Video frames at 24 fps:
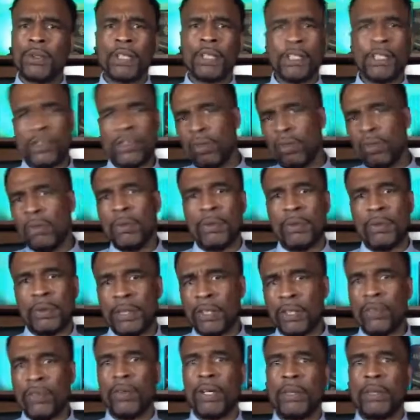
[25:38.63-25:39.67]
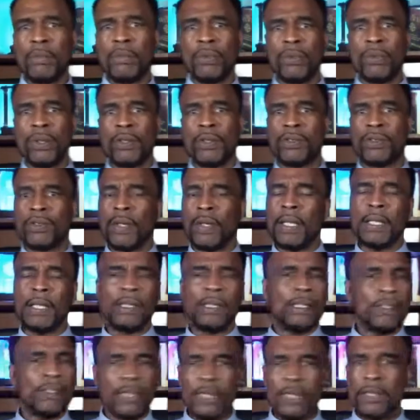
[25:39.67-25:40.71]
That's normal with the credit bureaus, right?
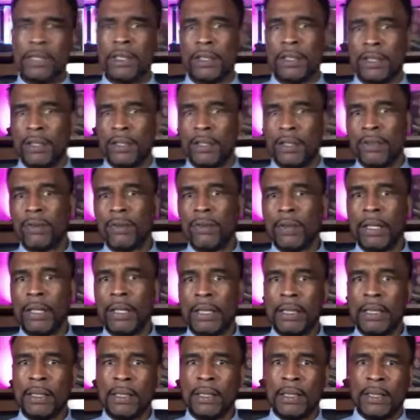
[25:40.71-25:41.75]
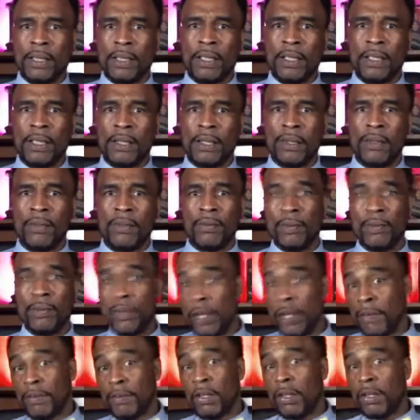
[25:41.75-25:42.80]
That's not nothing new, right? You
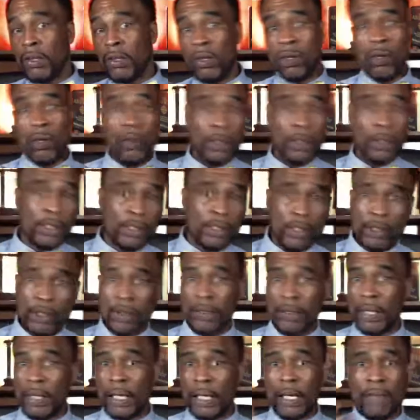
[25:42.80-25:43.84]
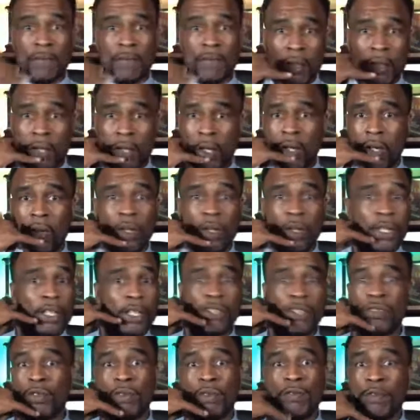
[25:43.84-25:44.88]
have to go and, they have to call and
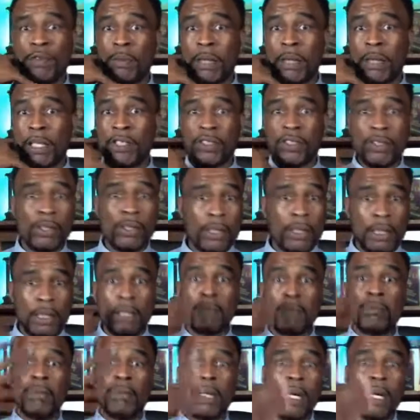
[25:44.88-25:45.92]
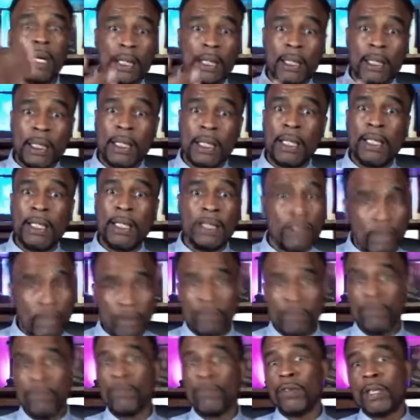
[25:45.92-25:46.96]
get your information to unblock it and
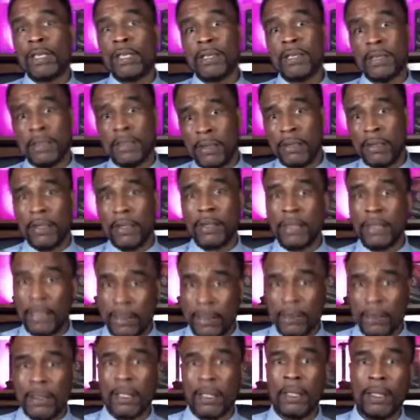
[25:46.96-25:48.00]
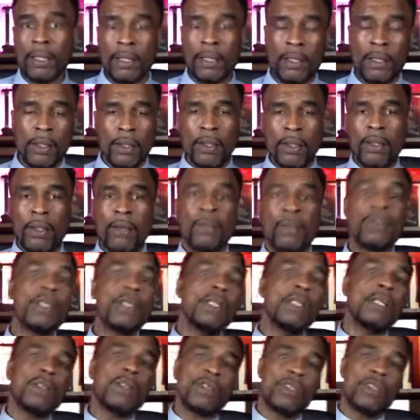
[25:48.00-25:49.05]
unfreeze it and all that. Okay. Well, then
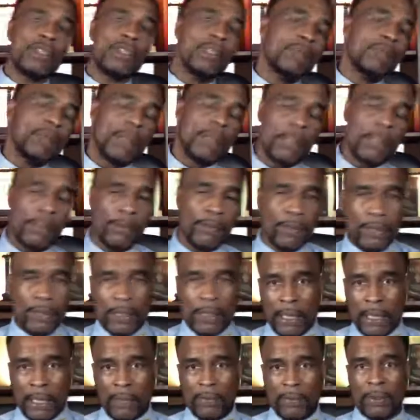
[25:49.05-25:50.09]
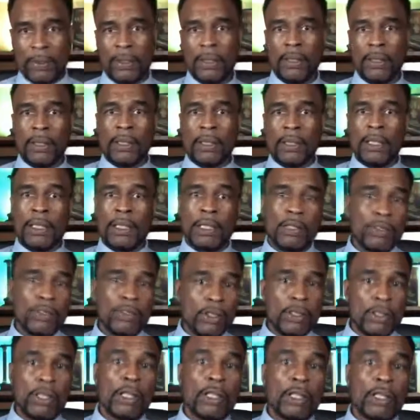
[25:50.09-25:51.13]
there's a different level than that one. There's
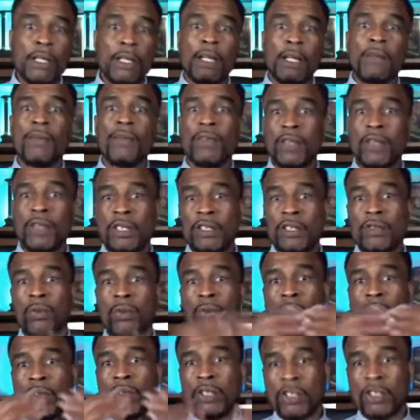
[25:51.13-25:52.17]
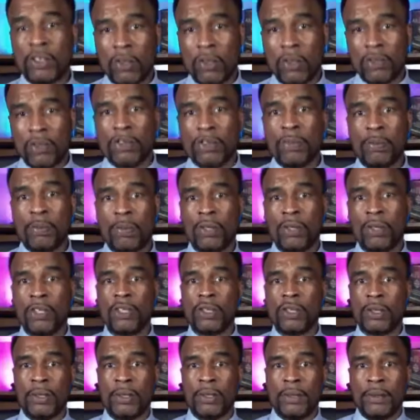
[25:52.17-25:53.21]
another level, and it's a word that's called suppression.